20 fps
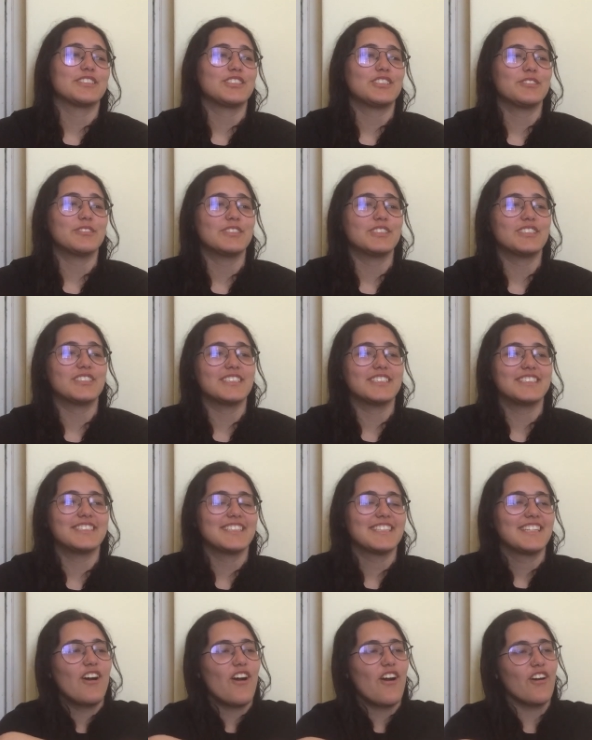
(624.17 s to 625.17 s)
because she was just
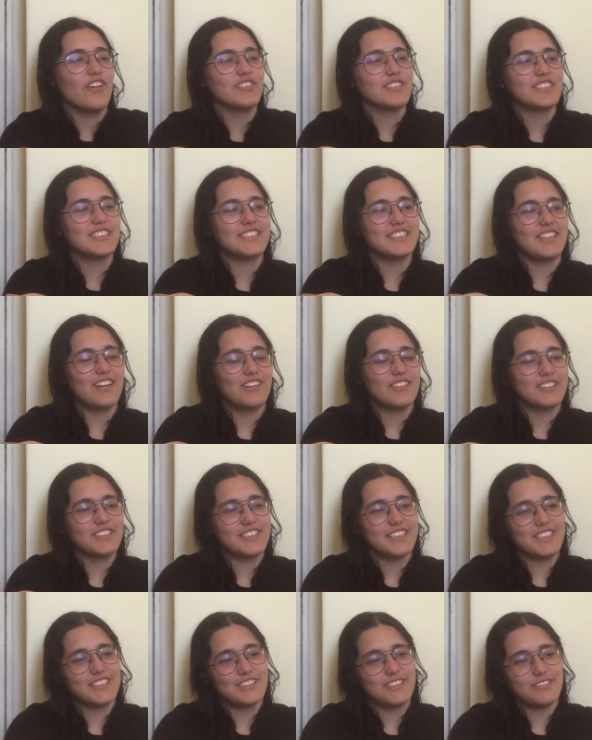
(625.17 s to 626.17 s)
on on
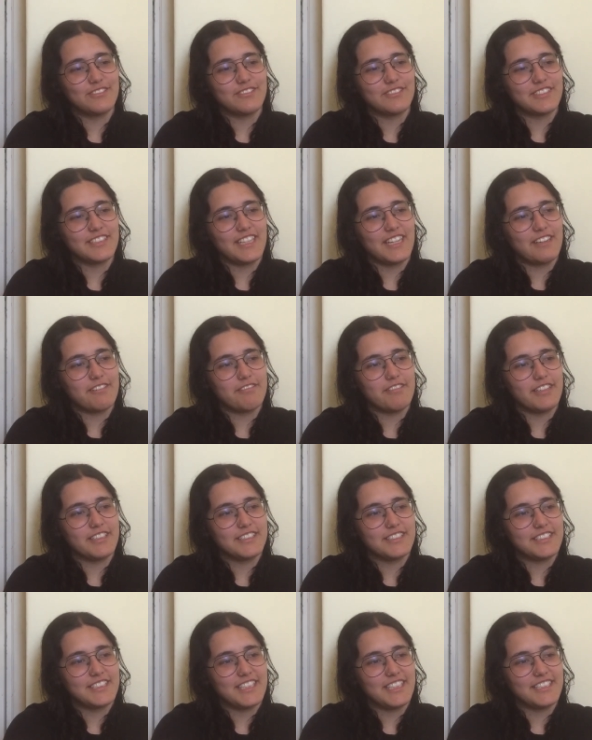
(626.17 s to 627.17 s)
station for like
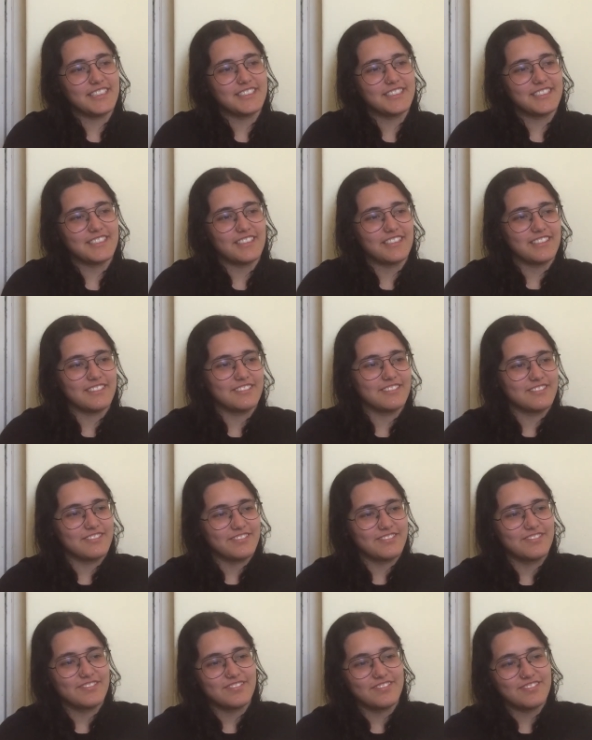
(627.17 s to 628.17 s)
one scene. So
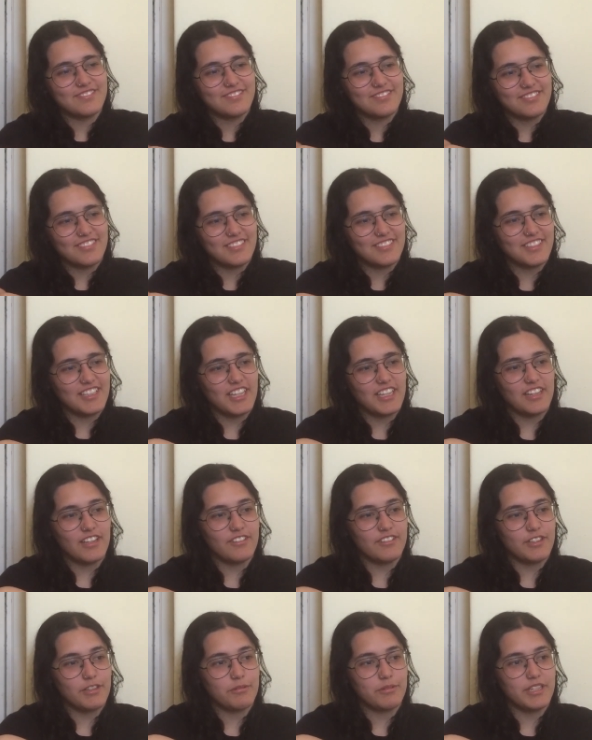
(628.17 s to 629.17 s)
I
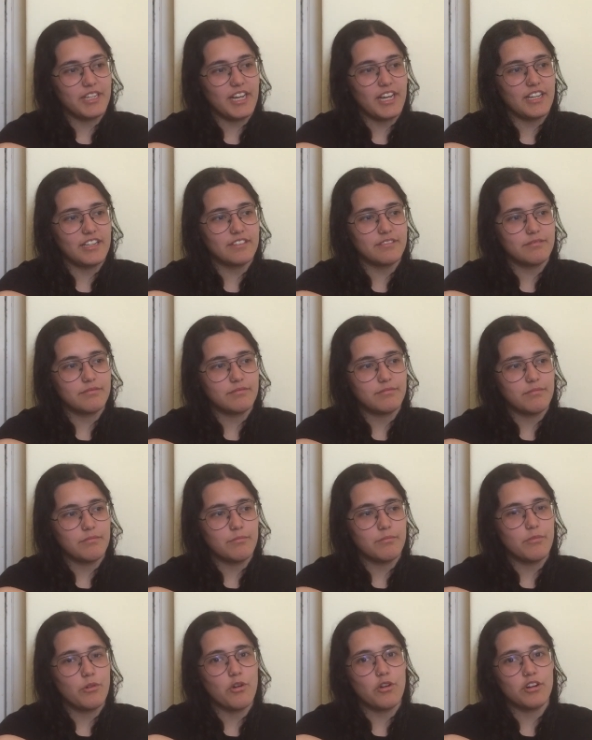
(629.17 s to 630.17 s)
love that we had
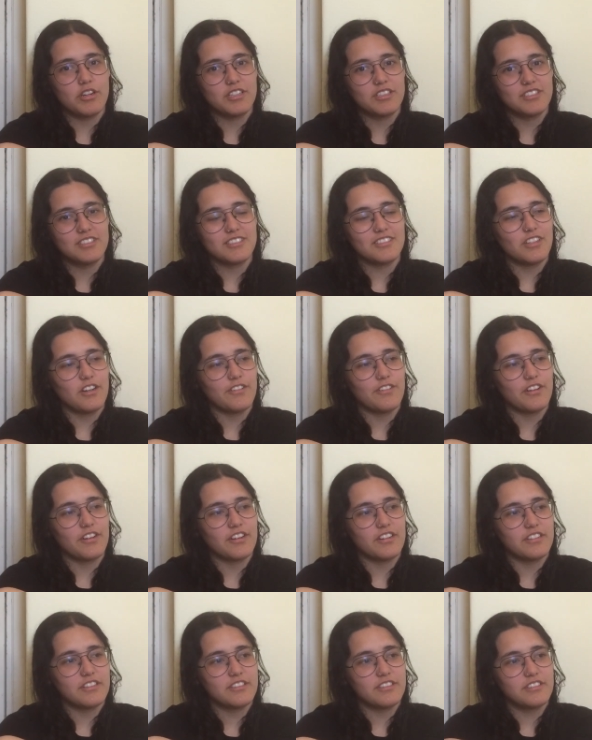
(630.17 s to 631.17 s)
more of her.